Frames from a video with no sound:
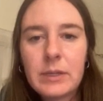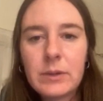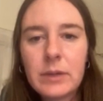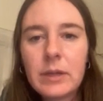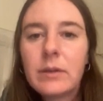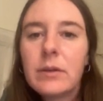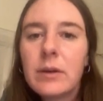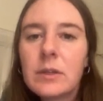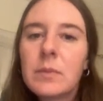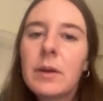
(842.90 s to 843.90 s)
to another
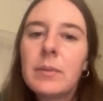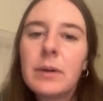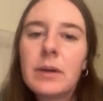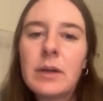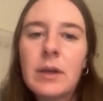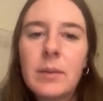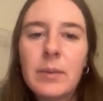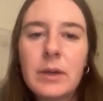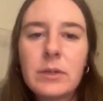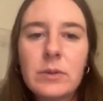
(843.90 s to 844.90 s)
glucose monomer,
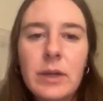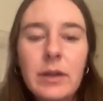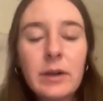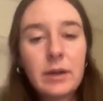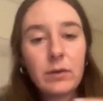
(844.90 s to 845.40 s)
bonded to another, and it will